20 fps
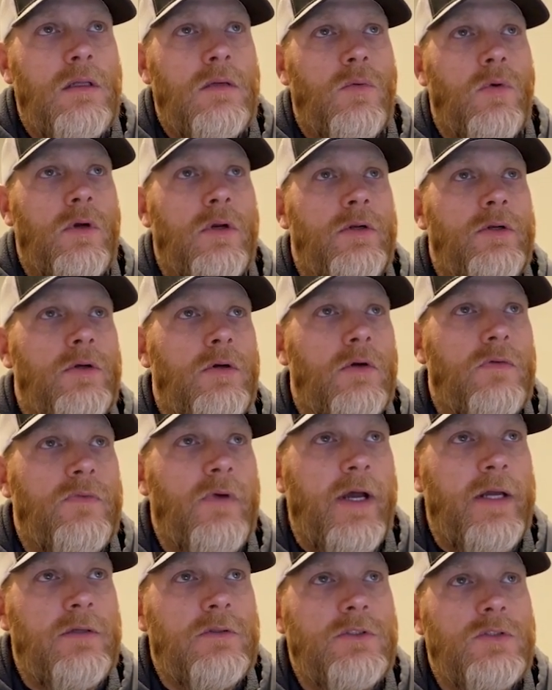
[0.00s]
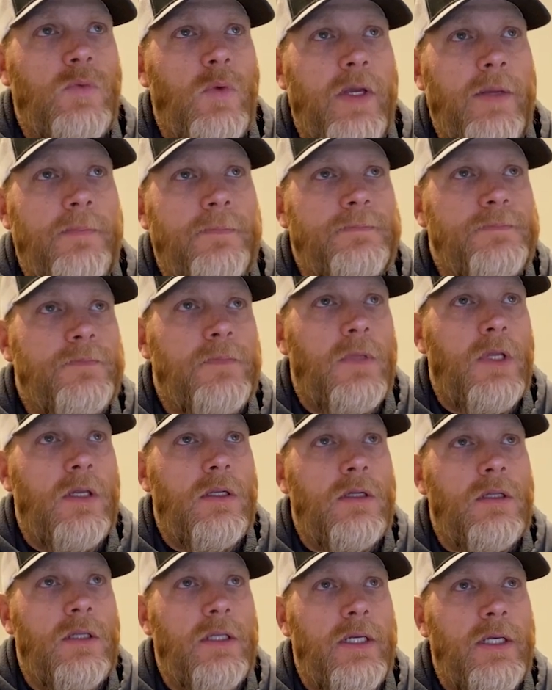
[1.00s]
we're going to do our final sweep
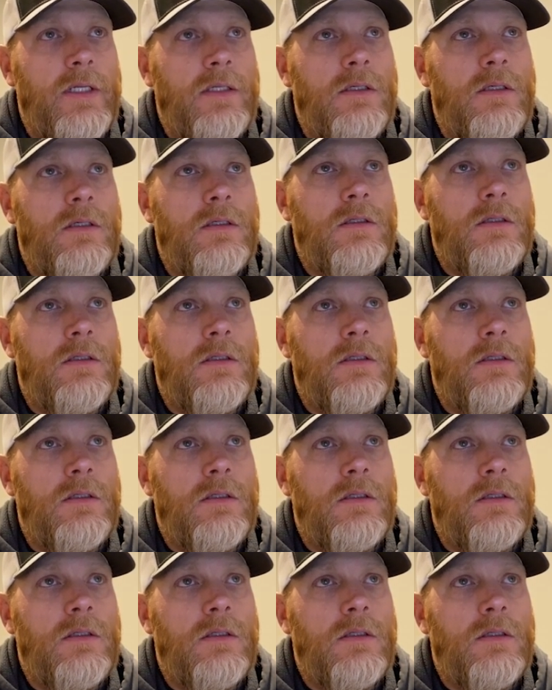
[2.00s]
and clean